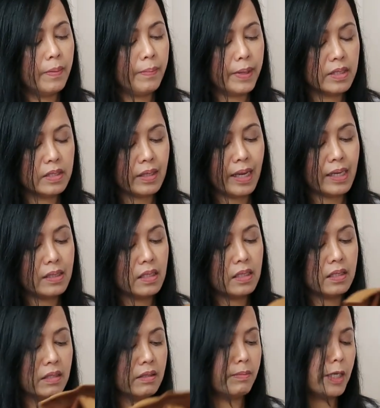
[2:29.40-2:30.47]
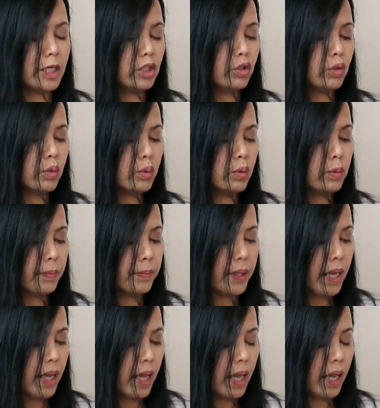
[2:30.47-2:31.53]
My size is medium,
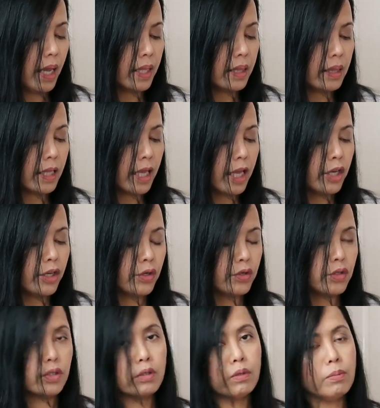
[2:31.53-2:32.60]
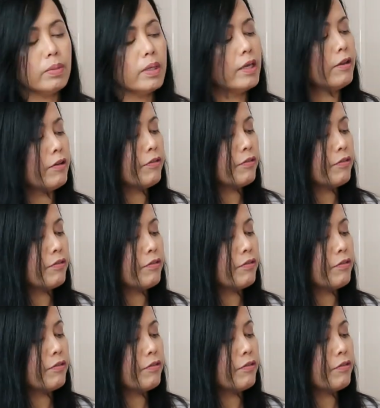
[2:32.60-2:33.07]
and used to be